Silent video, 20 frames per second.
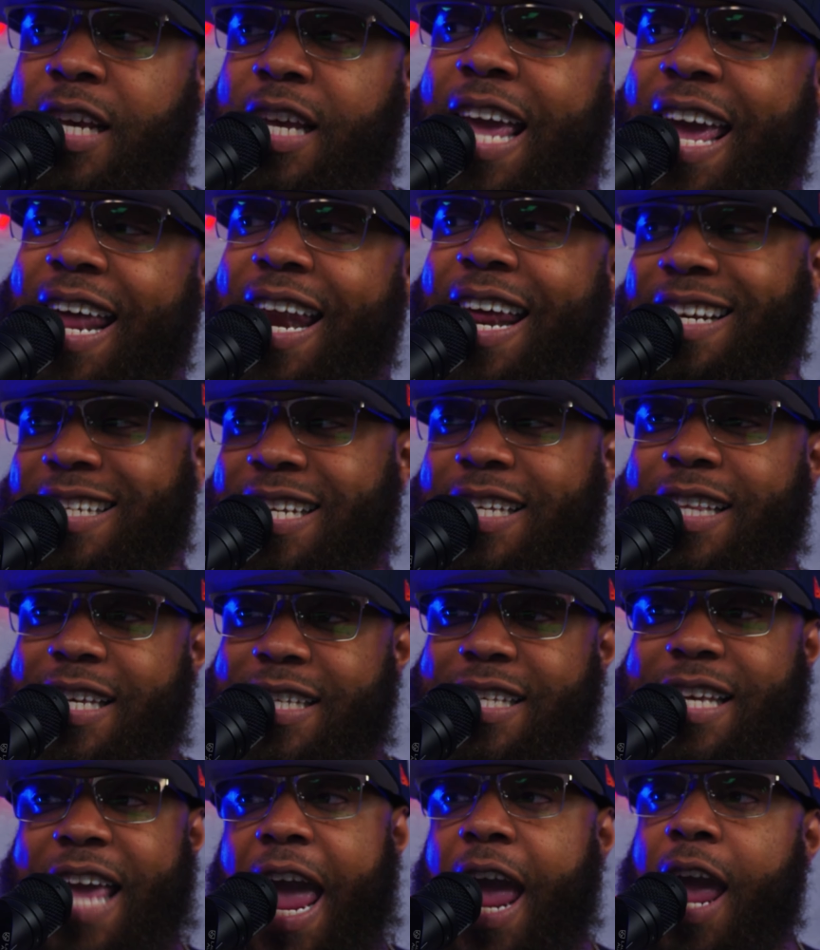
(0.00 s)
to get into
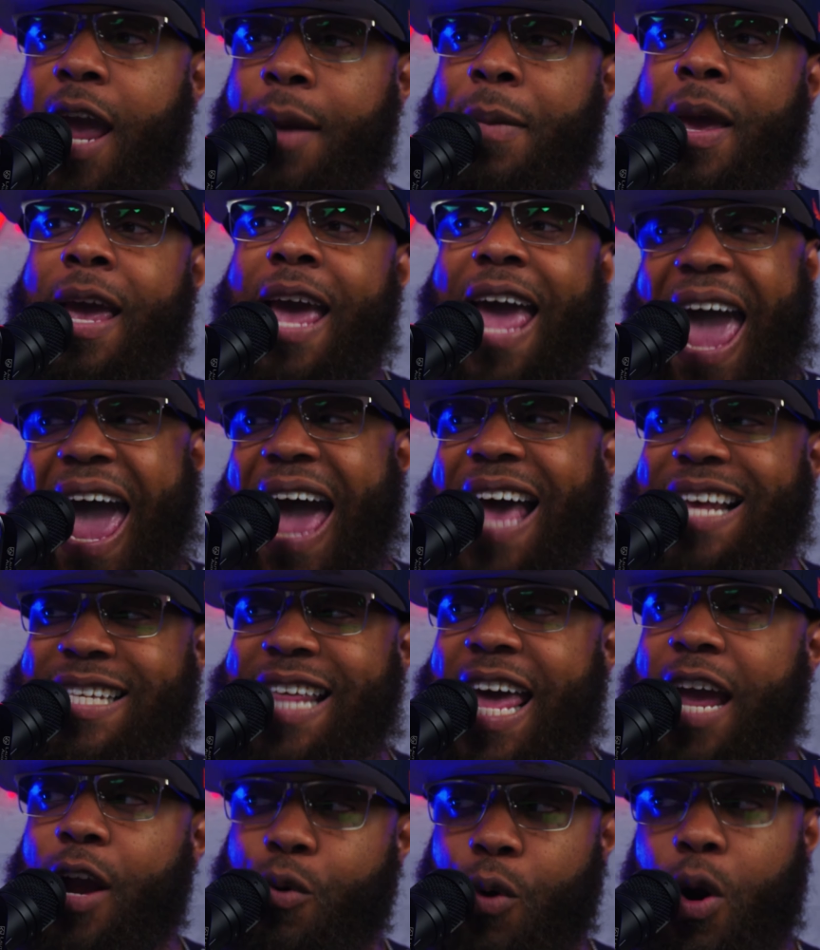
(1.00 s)
this game,
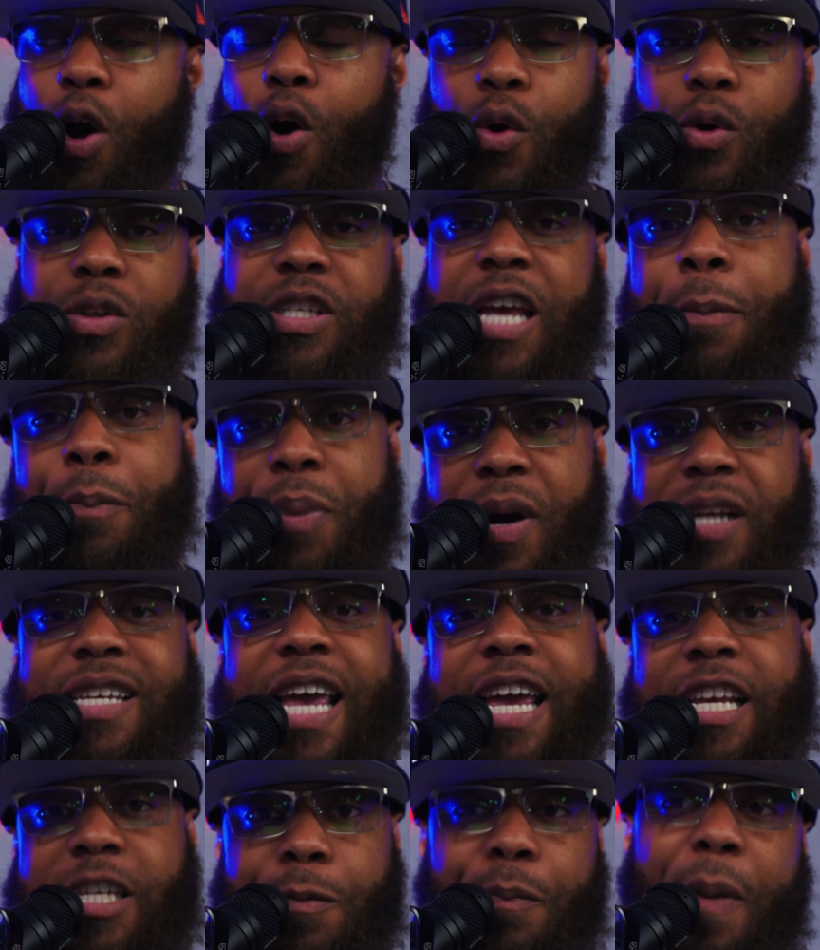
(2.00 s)
as that grows, it
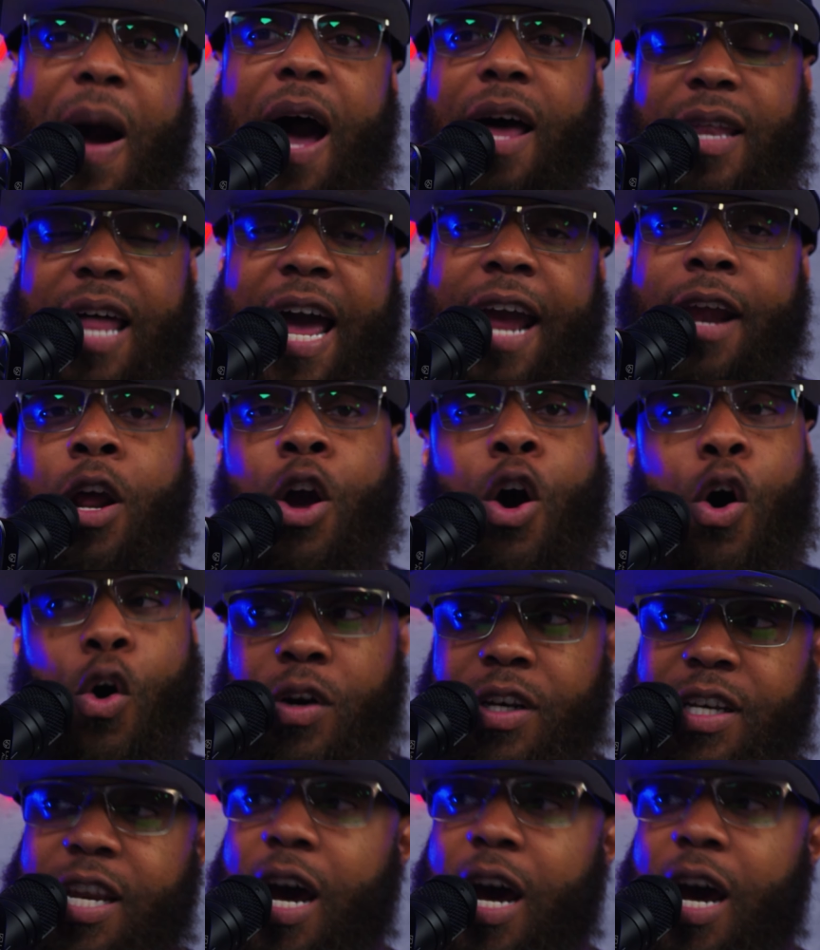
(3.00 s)
puts a spotlight on